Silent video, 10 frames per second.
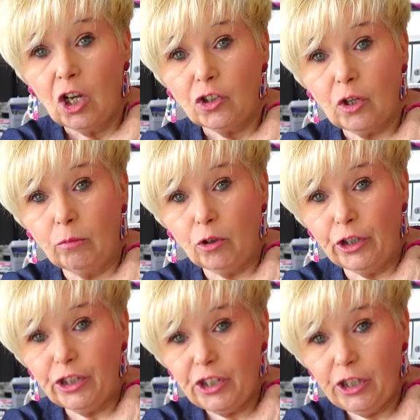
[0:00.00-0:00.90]
So I'm
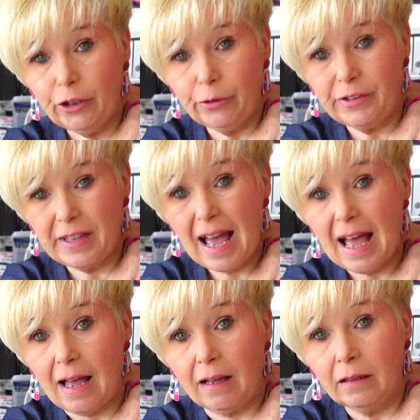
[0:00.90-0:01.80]
going to use
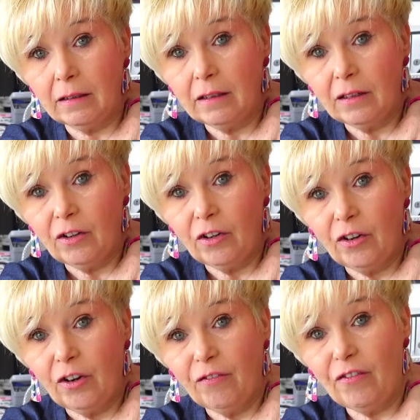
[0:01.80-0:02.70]
that
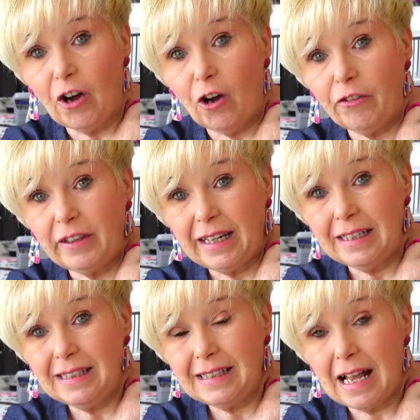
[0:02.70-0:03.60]
for the
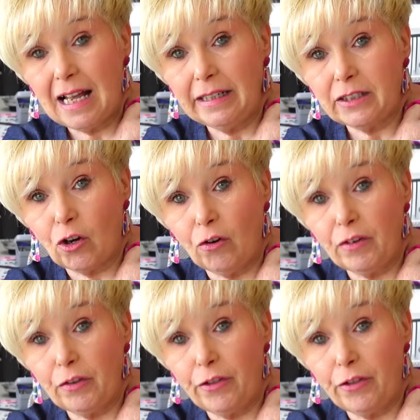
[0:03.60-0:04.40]
inside of